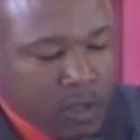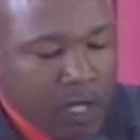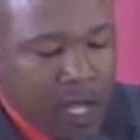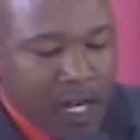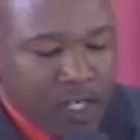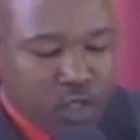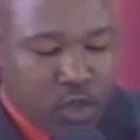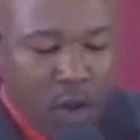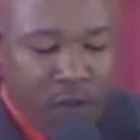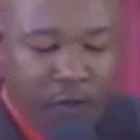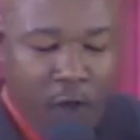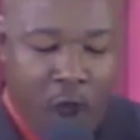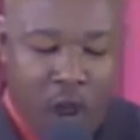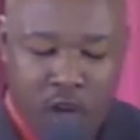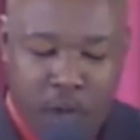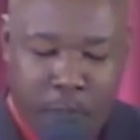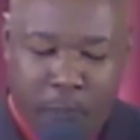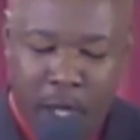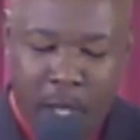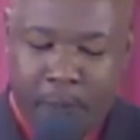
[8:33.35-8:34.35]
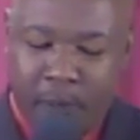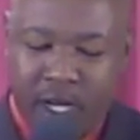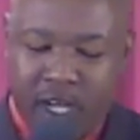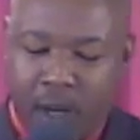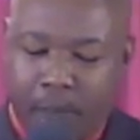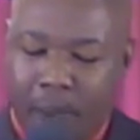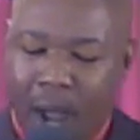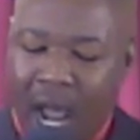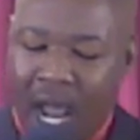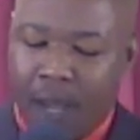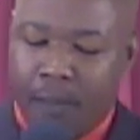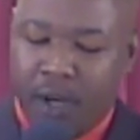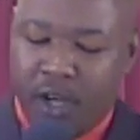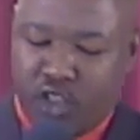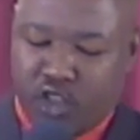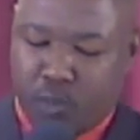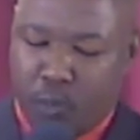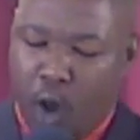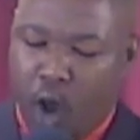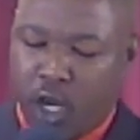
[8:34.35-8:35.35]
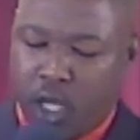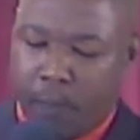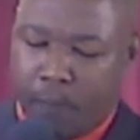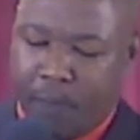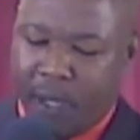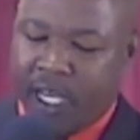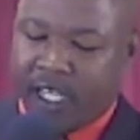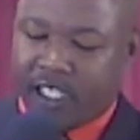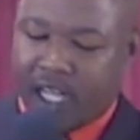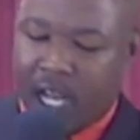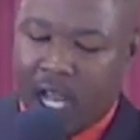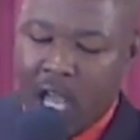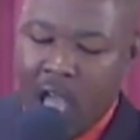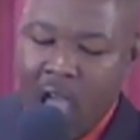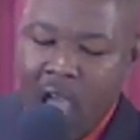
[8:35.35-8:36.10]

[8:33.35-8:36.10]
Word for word: And so, of all the people in the Bible this morning, Peter,